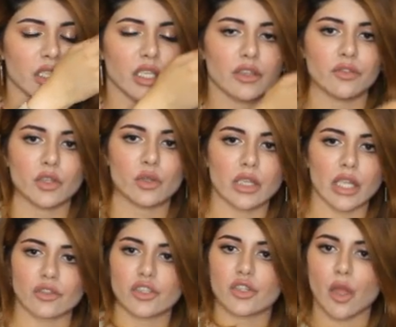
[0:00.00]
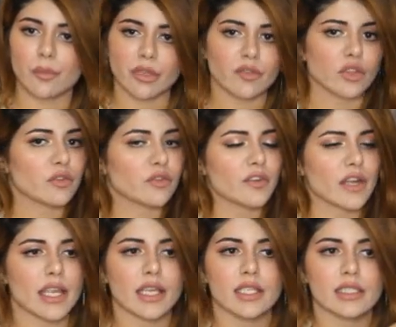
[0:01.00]
If you're going out shopping with your
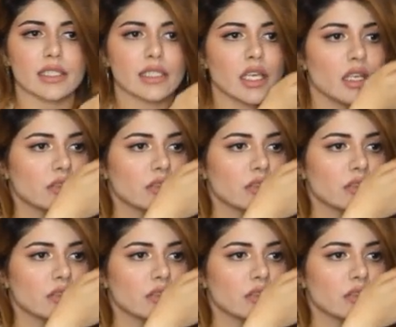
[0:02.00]
friends,